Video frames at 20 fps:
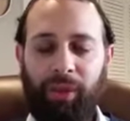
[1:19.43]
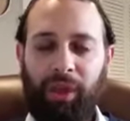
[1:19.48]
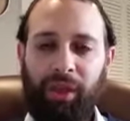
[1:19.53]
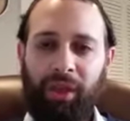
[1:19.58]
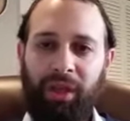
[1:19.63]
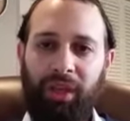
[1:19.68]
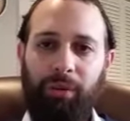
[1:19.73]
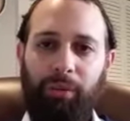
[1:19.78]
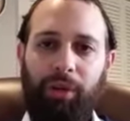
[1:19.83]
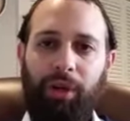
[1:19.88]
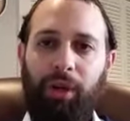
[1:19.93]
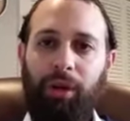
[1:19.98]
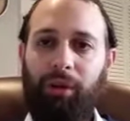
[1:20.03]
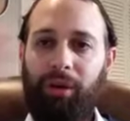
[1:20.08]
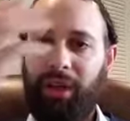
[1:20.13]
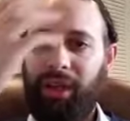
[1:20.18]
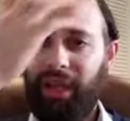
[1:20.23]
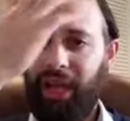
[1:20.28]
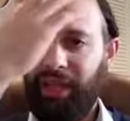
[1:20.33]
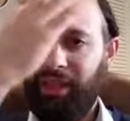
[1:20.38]
Here we go.
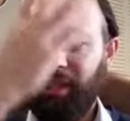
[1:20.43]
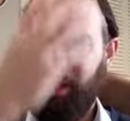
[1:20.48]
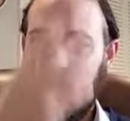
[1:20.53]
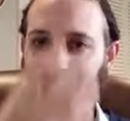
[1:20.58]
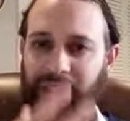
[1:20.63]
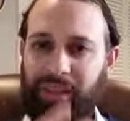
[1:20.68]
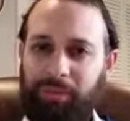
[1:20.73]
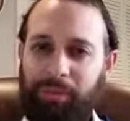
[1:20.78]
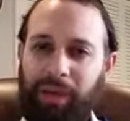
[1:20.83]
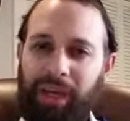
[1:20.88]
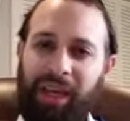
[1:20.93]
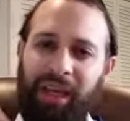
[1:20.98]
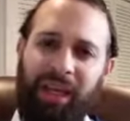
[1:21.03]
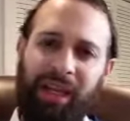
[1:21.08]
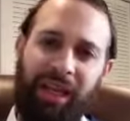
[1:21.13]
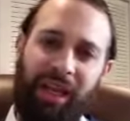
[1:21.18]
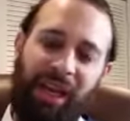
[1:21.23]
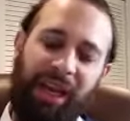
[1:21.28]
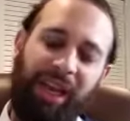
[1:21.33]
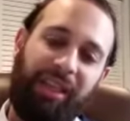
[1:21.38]
And again, this is
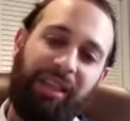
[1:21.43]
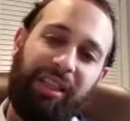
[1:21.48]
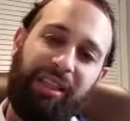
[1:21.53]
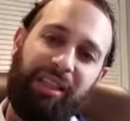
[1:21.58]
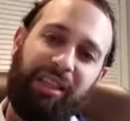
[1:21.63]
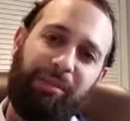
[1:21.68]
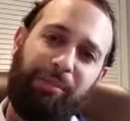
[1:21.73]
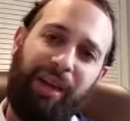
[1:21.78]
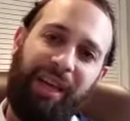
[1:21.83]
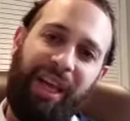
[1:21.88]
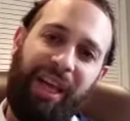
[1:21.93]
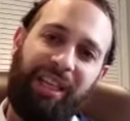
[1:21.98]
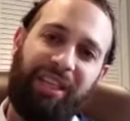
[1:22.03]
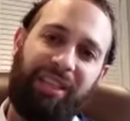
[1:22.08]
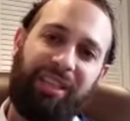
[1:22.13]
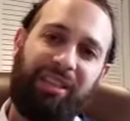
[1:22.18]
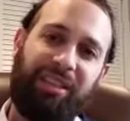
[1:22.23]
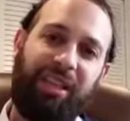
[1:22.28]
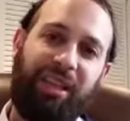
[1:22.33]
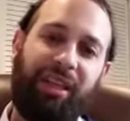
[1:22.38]
me, and this is my
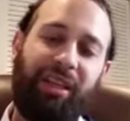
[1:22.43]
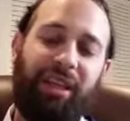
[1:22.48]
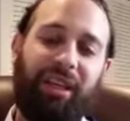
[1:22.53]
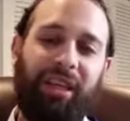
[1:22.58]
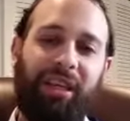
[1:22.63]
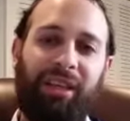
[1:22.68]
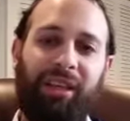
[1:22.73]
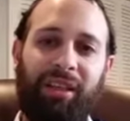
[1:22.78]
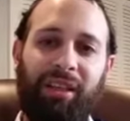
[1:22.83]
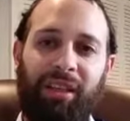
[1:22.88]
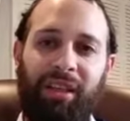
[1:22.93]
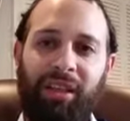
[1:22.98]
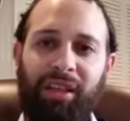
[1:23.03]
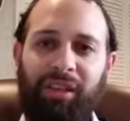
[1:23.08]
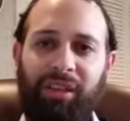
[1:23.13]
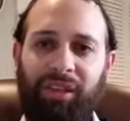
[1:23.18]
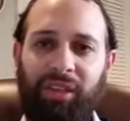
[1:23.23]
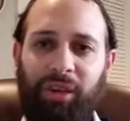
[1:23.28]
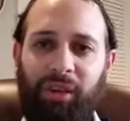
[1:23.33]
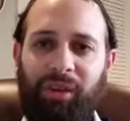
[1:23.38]
anxious thinking.
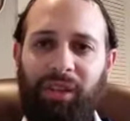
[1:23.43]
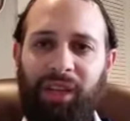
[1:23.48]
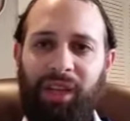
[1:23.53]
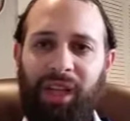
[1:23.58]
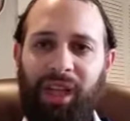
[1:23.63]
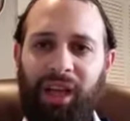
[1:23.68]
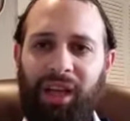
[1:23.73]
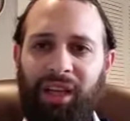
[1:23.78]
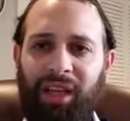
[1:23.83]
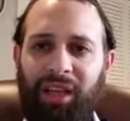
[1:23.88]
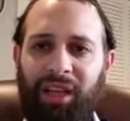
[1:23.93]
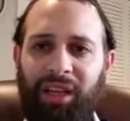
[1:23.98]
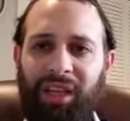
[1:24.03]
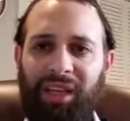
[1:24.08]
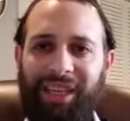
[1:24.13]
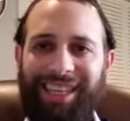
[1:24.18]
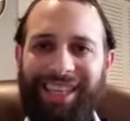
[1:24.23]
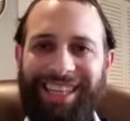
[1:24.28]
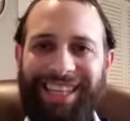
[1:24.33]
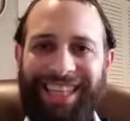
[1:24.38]
So la
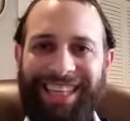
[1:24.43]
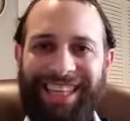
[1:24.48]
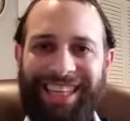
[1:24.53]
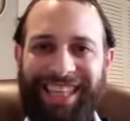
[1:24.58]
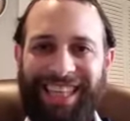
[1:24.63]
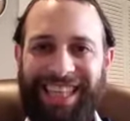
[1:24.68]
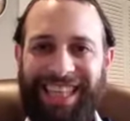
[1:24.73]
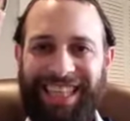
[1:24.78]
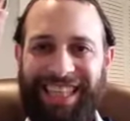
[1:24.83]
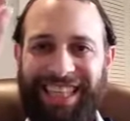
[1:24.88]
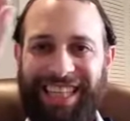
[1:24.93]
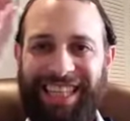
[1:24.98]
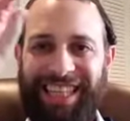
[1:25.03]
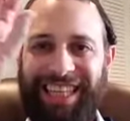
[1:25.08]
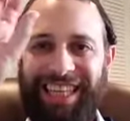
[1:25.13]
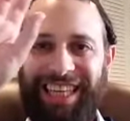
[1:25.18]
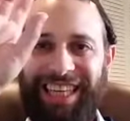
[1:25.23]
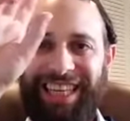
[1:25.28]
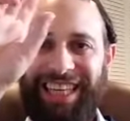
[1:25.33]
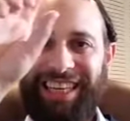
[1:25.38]
di da di
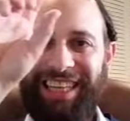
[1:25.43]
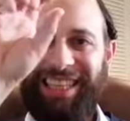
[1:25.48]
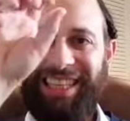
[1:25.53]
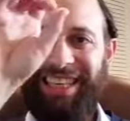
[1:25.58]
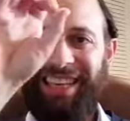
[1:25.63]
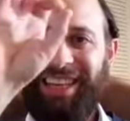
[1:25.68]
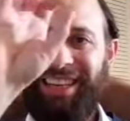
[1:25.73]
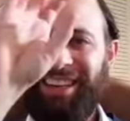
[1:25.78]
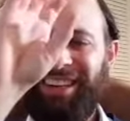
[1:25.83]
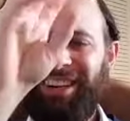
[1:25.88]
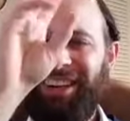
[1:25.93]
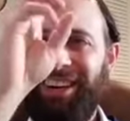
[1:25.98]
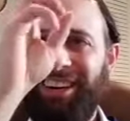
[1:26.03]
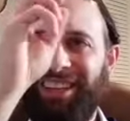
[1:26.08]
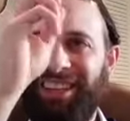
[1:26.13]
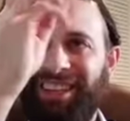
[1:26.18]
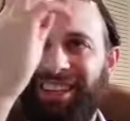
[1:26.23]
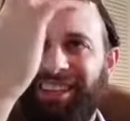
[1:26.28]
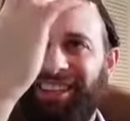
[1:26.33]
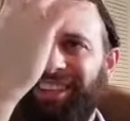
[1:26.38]
da di da. Ah,
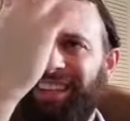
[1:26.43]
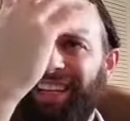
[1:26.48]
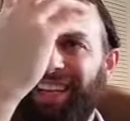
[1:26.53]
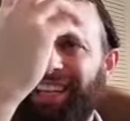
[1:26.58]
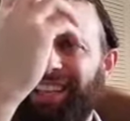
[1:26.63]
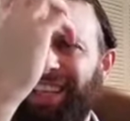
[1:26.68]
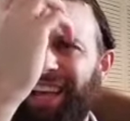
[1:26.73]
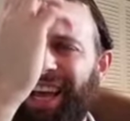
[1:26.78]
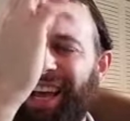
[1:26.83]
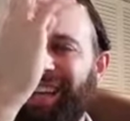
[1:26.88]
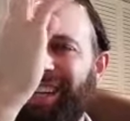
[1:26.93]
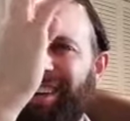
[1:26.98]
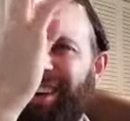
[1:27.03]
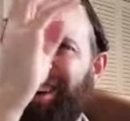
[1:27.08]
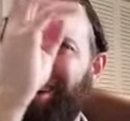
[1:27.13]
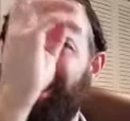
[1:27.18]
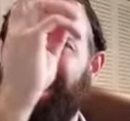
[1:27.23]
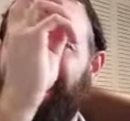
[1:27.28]
Look at that. Oh, it's